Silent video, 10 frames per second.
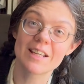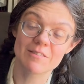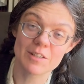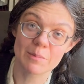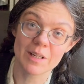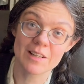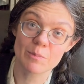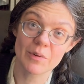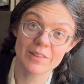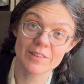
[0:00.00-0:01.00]
to give too many
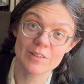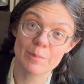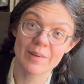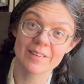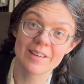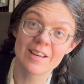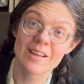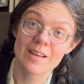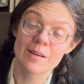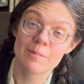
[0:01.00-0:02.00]
spoilers, but
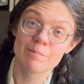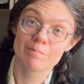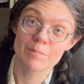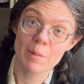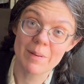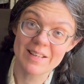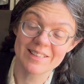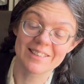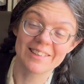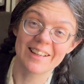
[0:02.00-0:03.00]

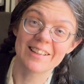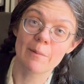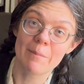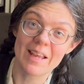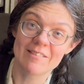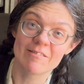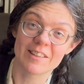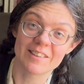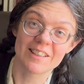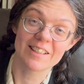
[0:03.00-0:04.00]
basically, like, the main
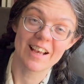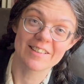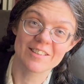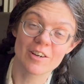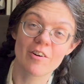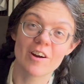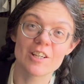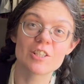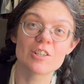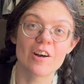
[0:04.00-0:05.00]
villain has a
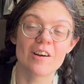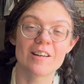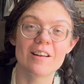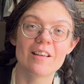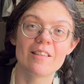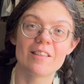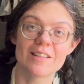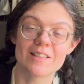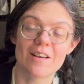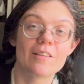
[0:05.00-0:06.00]
crush on
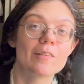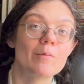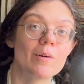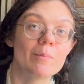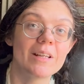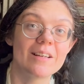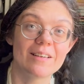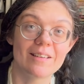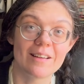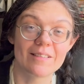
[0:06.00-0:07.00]
this other woman
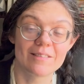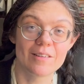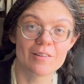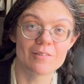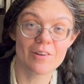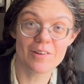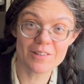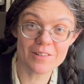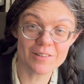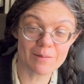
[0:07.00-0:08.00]
who's
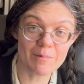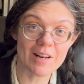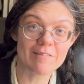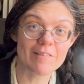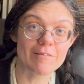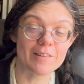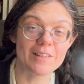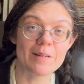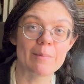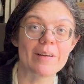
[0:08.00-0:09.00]
also somewhat of a
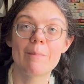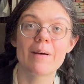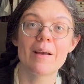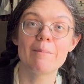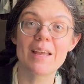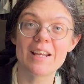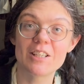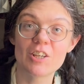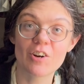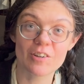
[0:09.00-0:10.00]
villain, but my
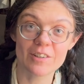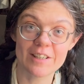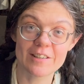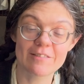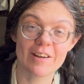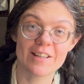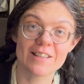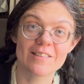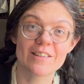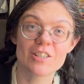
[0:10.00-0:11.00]
main girl here
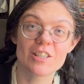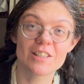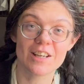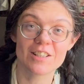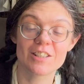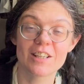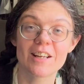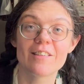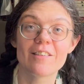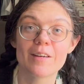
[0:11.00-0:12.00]
finds out that she's actually
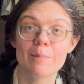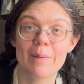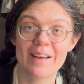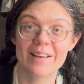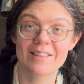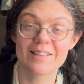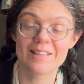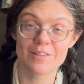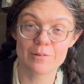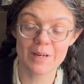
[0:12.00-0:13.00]
in a very bad
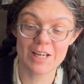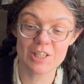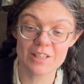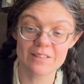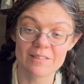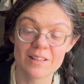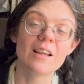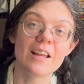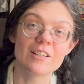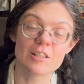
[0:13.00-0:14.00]
situation,
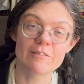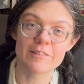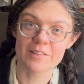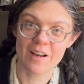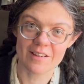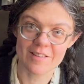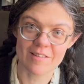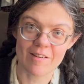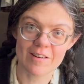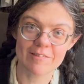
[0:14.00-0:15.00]
and she feels kind of
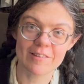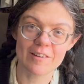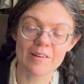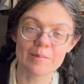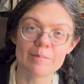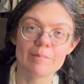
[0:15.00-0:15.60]
sorry for her.